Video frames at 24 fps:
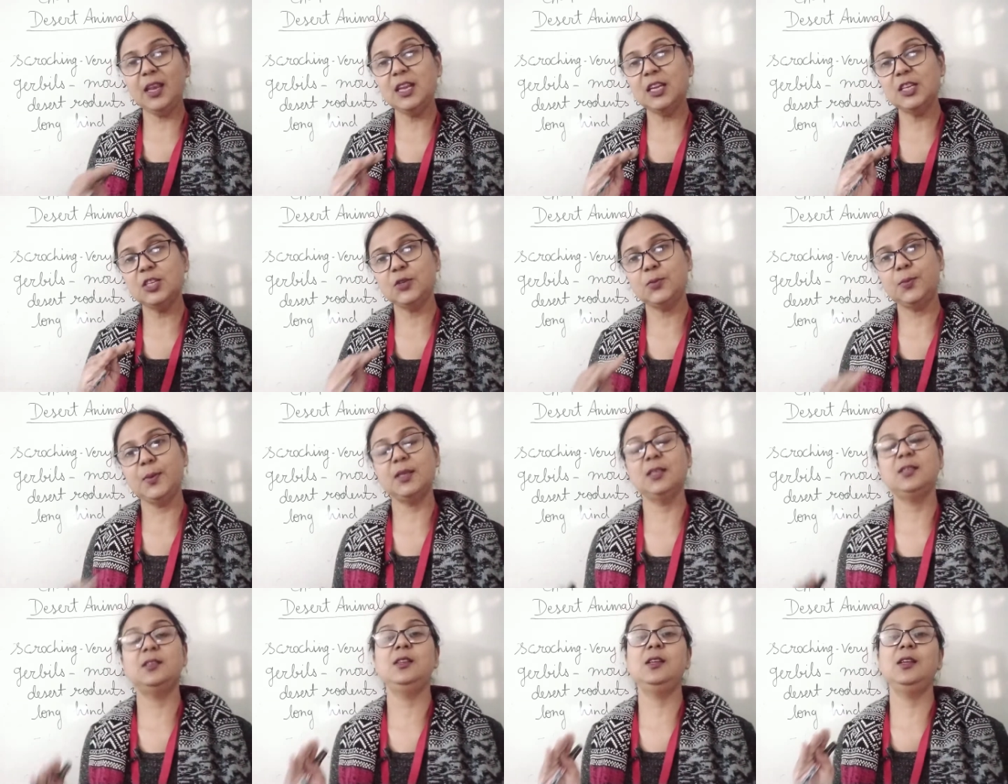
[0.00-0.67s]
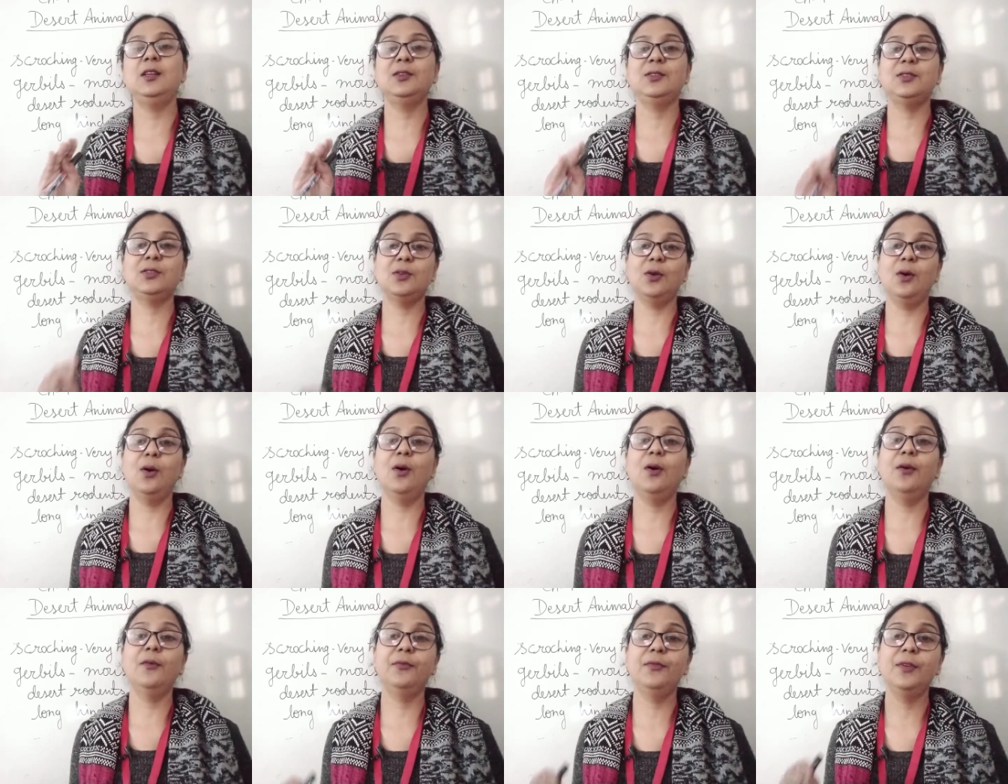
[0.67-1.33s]
species
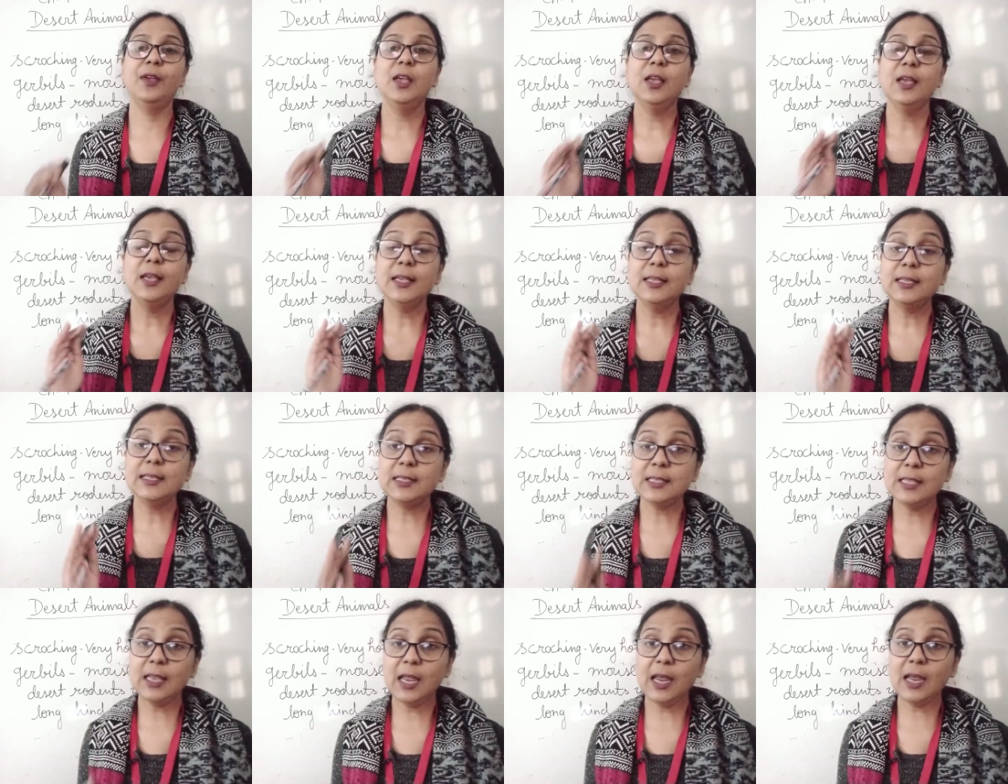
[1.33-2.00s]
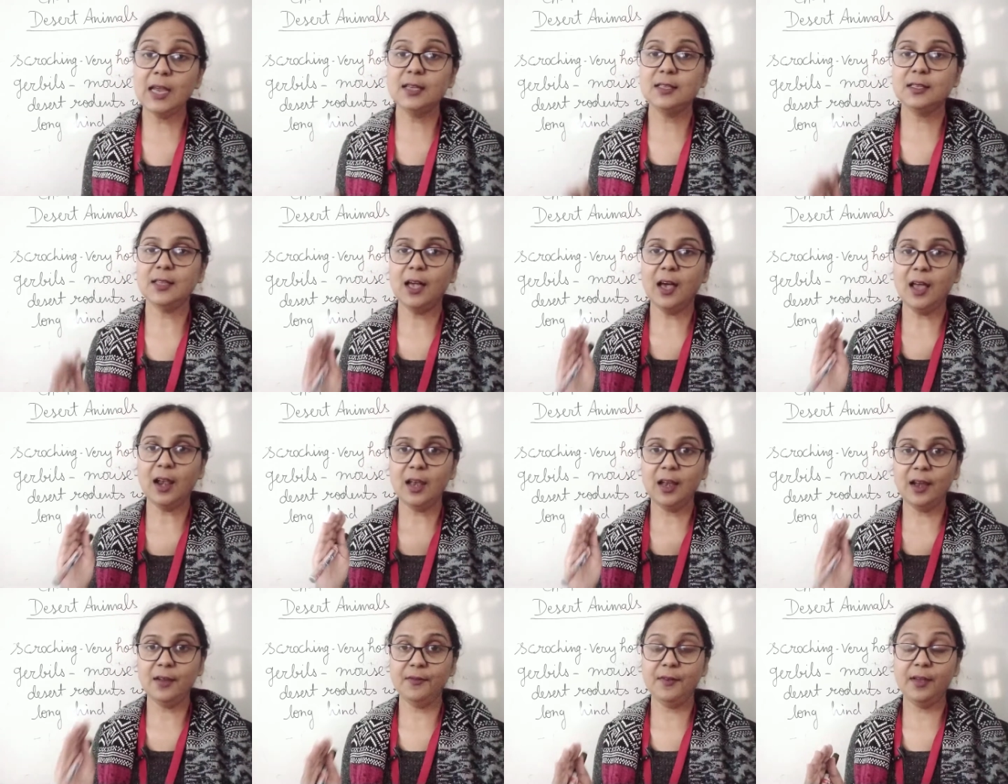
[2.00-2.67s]
of snakes
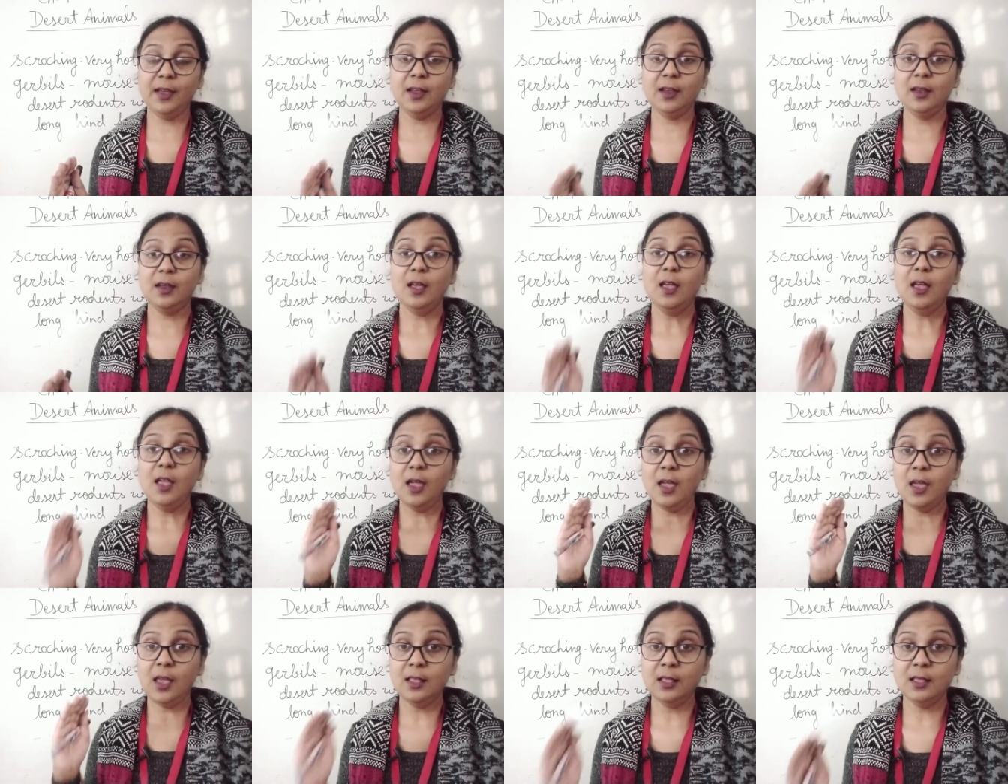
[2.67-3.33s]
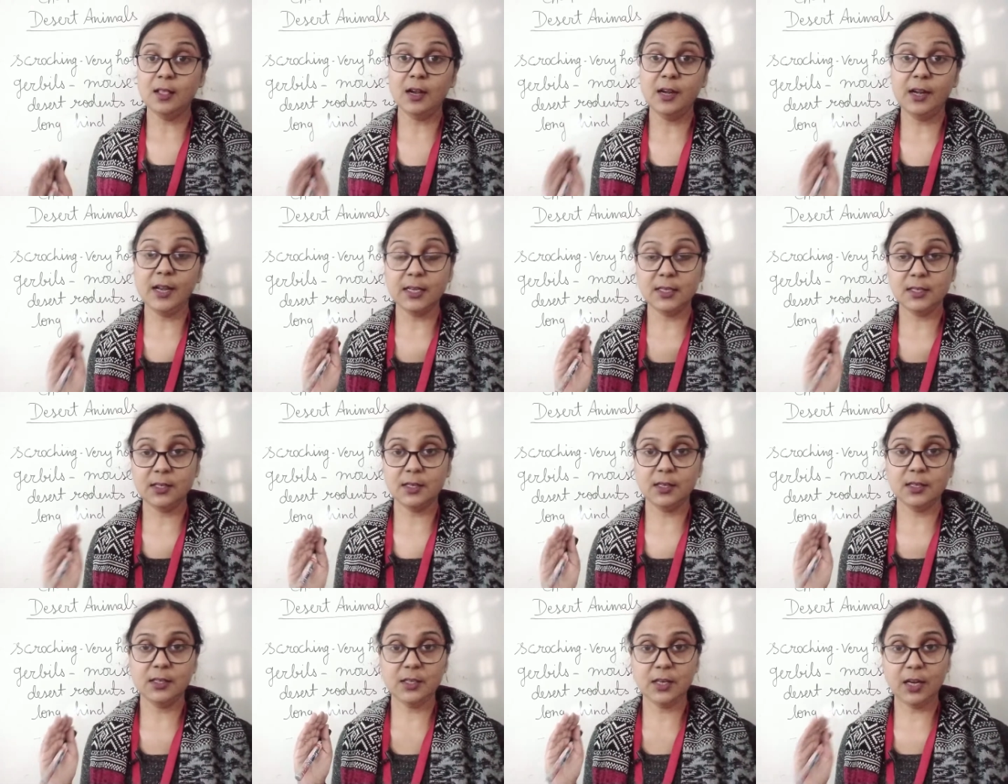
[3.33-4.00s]
are living in the
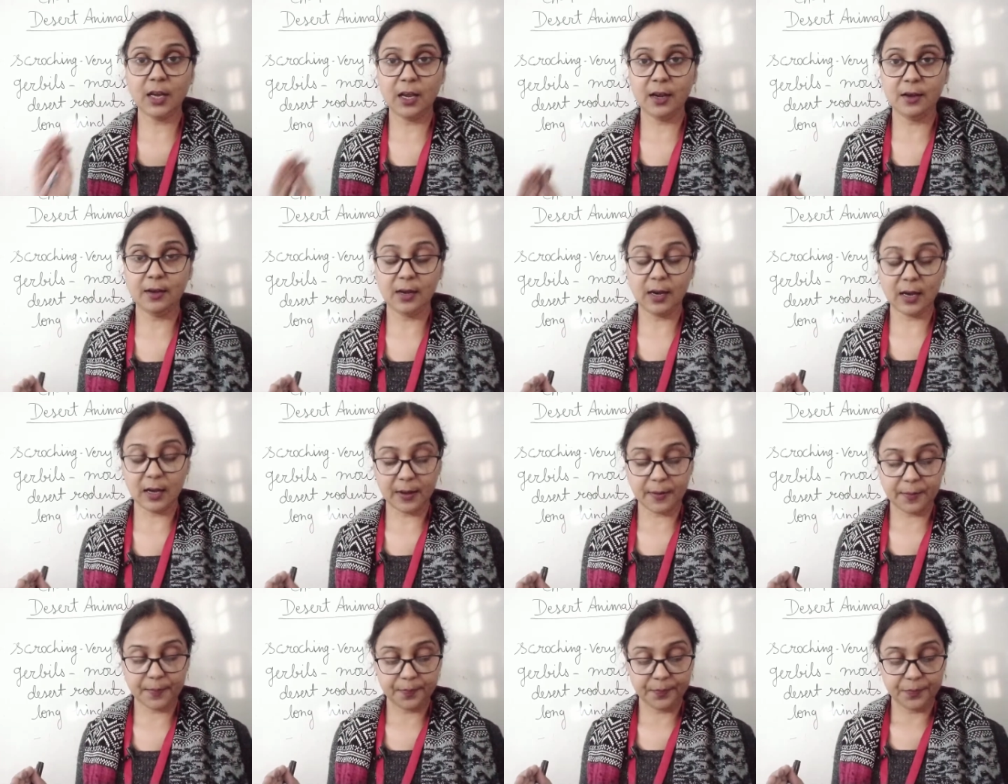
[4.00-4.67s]
desert area,